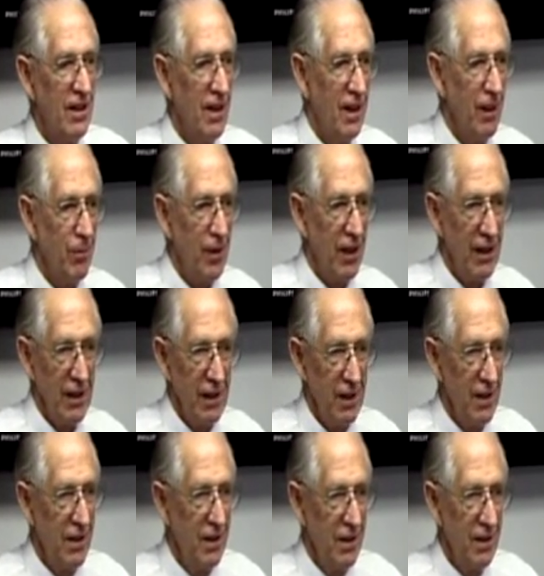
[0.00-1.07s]
Anybody?
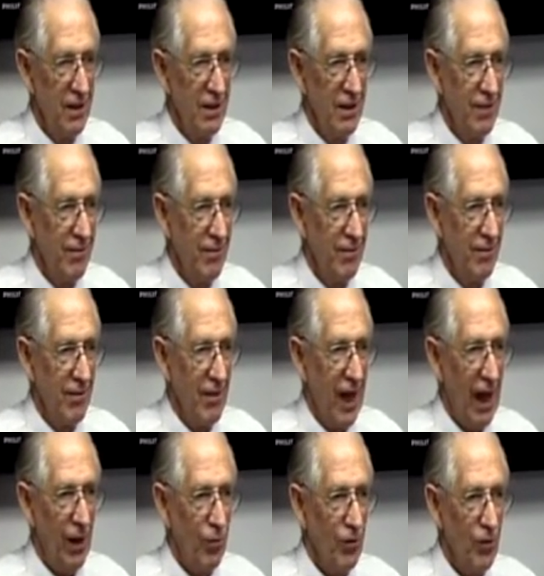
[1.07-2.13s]

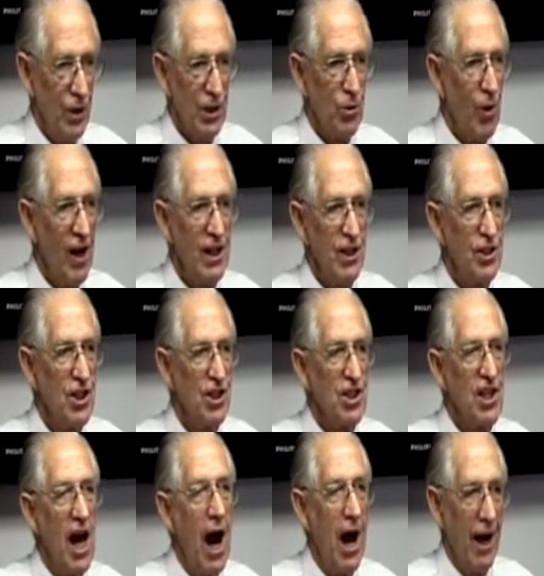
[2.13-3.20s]
Which one is the
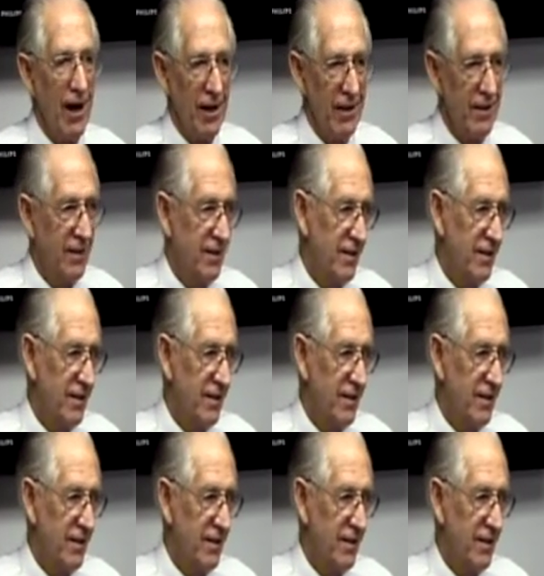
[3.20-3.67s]
starter?